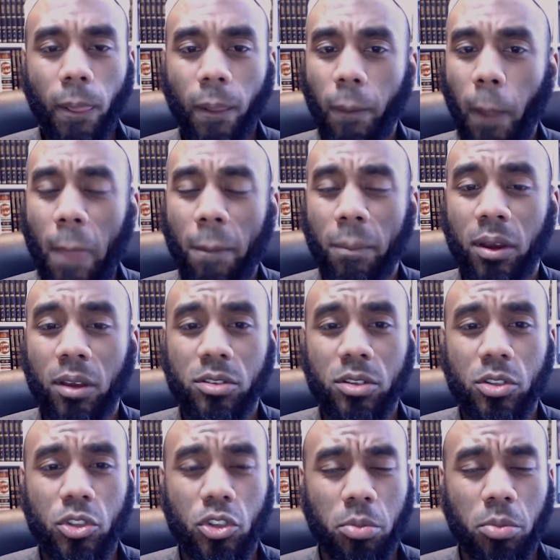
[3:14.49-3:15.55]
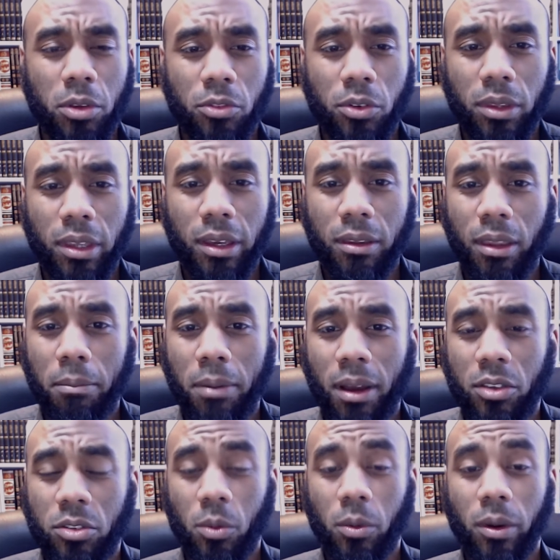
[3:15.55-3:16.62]
the person just before they, they
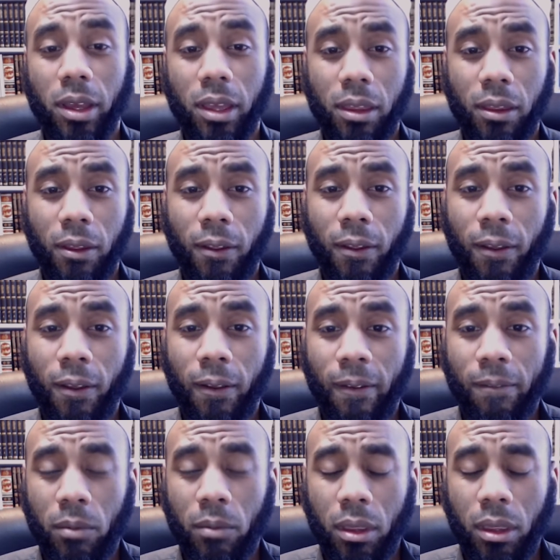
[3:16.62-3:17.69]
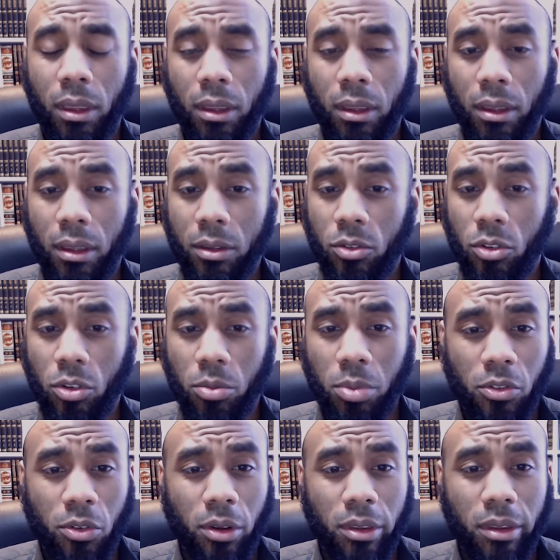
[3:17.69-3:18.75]
pass away, just
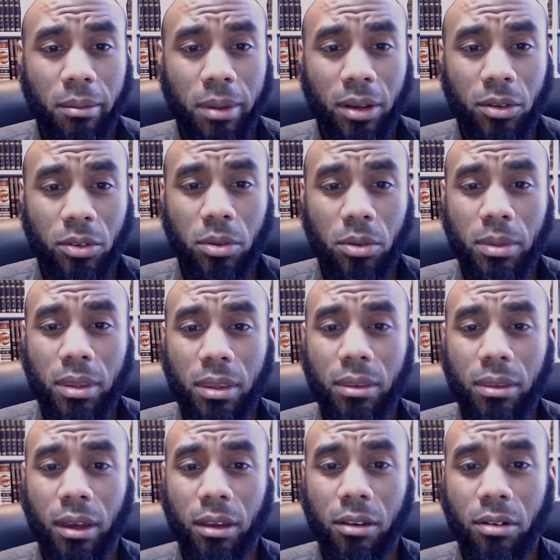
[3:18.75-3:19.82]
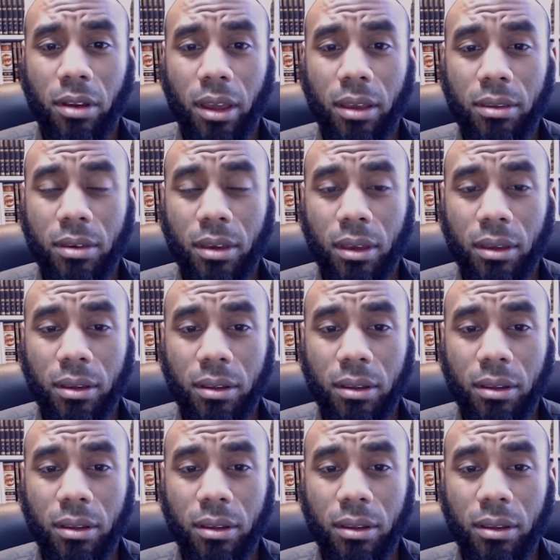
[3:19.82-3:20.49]
before they're about to meet their creator,